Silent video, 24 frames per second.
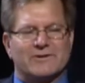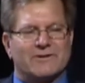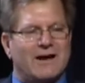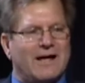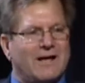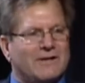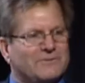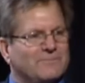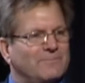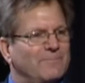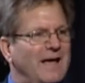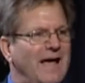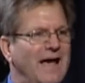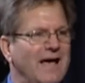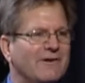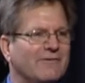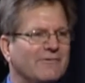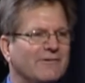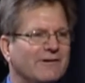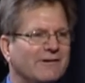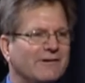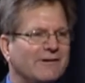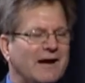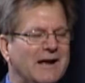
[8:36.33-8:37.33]
come into your house,
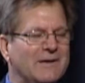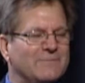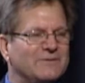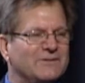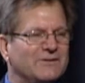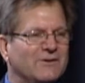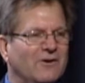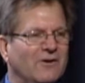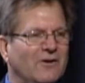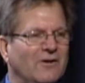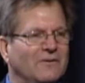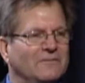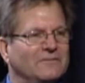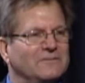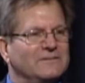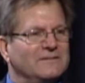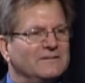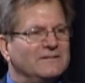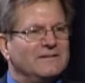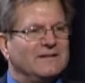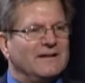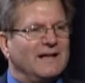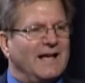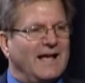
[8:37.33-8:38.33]
battering rams and
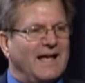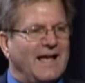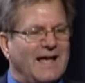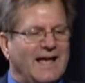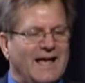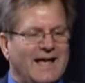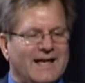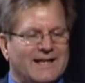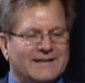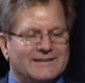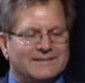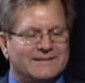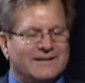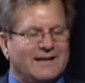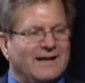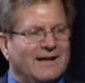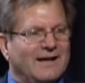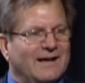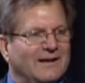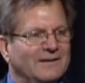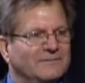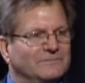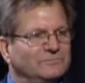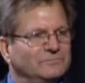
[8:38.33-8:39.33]
all.
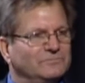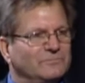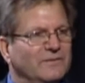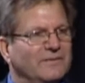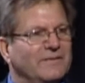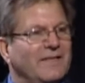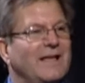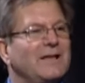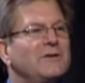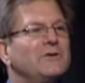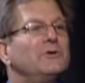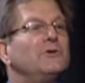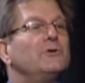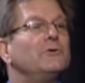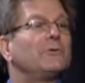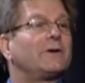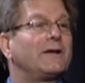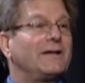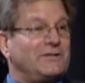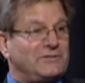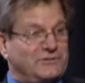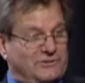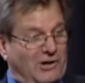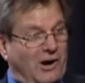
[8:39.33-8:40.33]
And
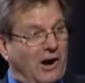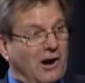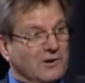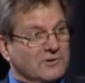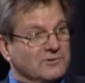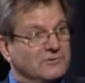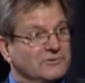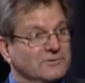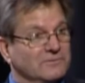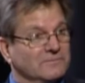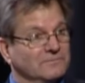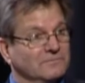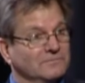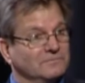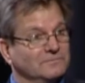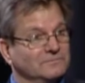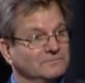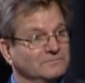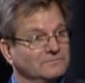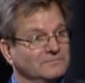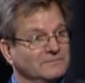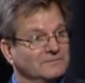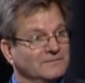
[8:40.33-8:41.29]
then you get charged.